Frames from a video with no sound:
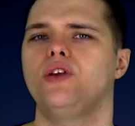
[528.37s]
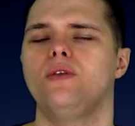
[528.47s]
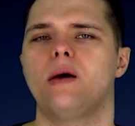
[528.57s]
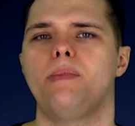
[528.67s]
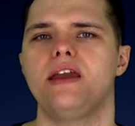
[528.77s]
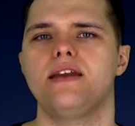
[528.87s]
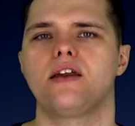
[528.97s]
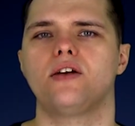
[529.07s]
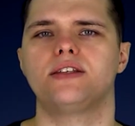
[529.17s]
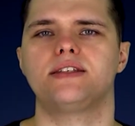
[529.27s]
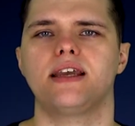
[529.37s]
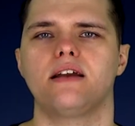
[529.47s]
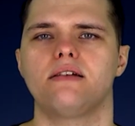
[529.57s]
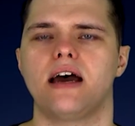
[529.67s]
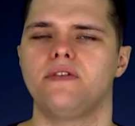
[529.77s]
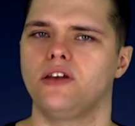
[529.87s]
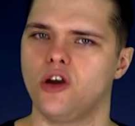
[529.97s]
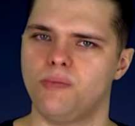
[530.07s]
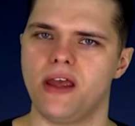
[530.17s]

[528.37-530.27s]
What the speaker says: knew that being a good singer and having good